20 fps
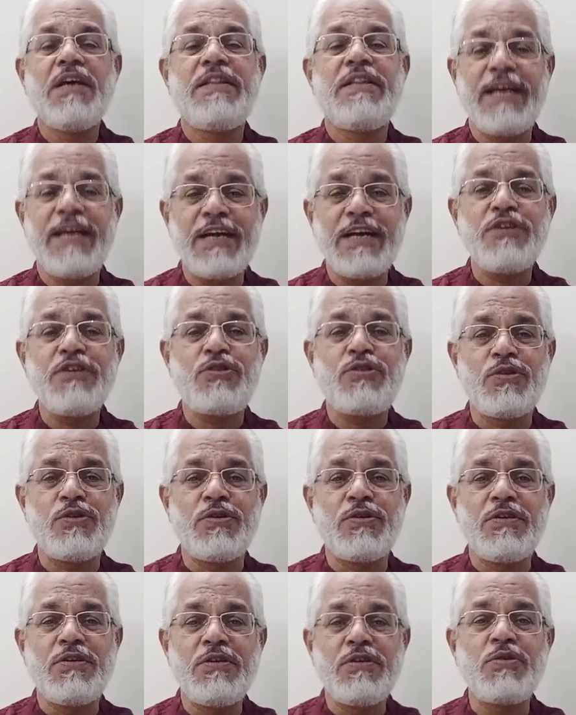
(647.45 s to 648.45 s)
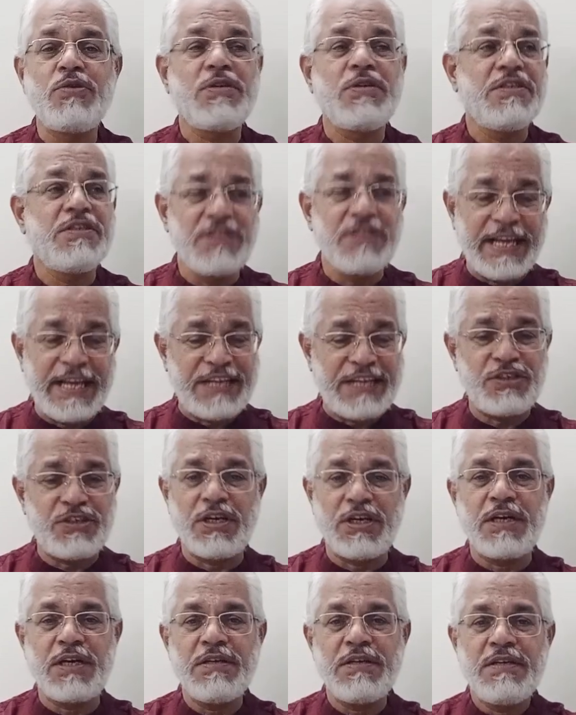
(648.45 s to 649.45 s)
They understood Newton's
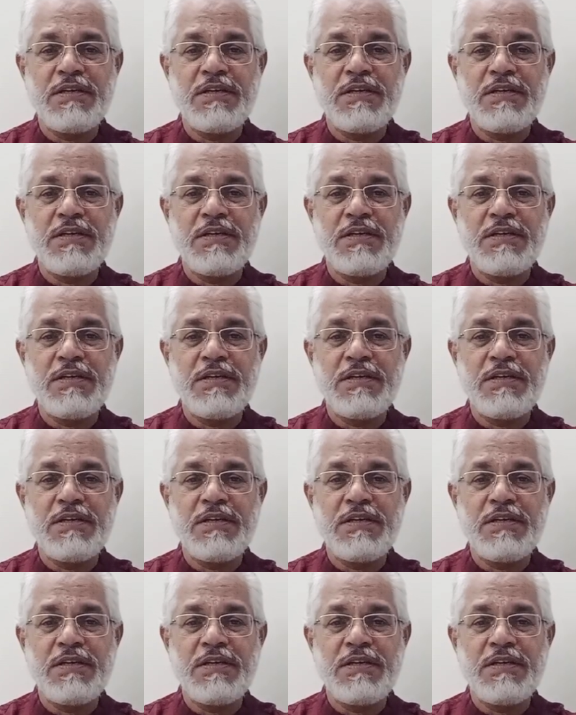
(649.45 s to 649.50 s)
nature.